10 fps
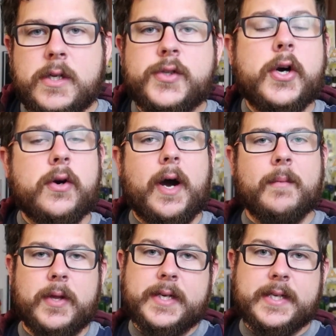So
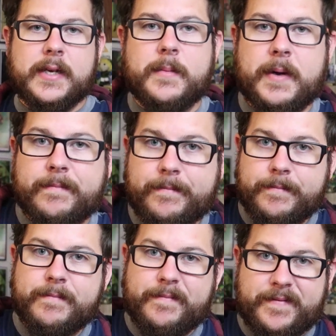I'm really excited about
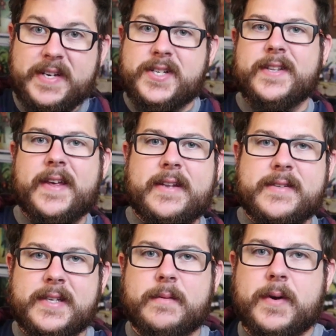finishing that and
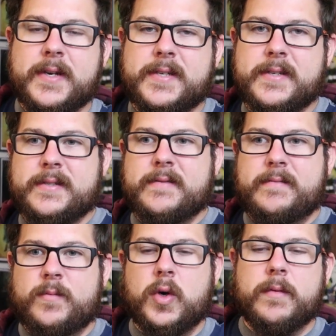seeing the process,
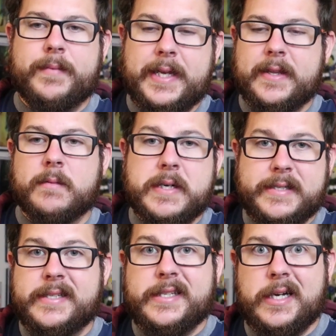or getting the
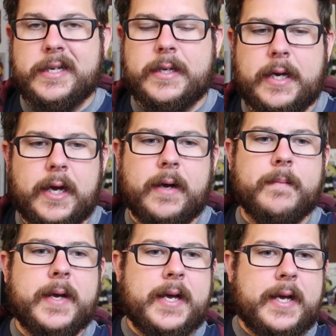process done.
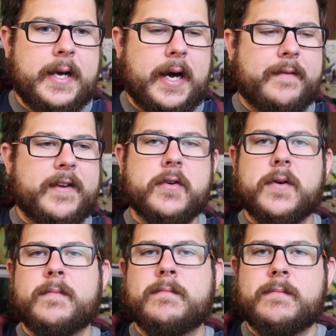I've
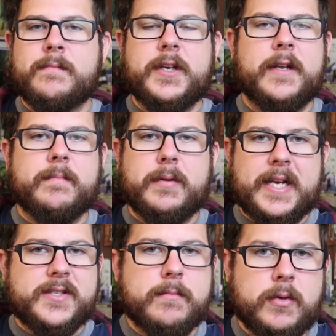never done
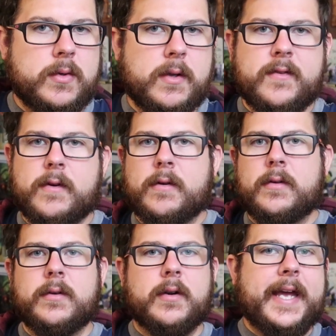plaster molds
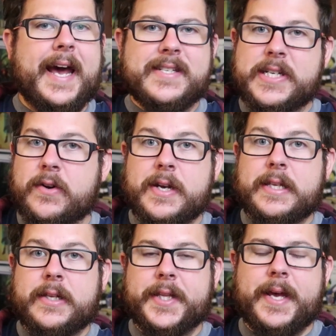or casting or
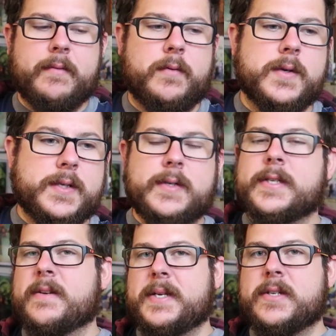anything like that before, so it's
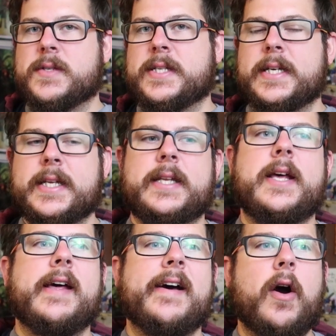gonna be interesting and
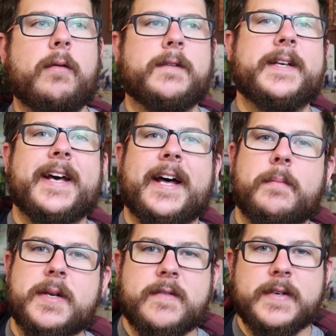hopefully not
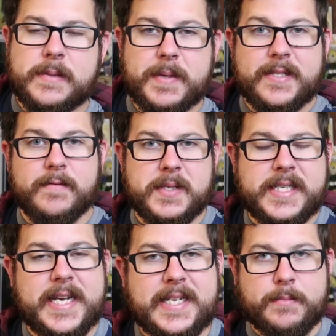a bunch of expensive
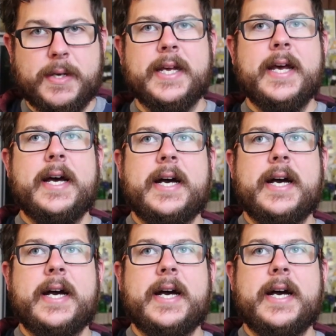mistakes, but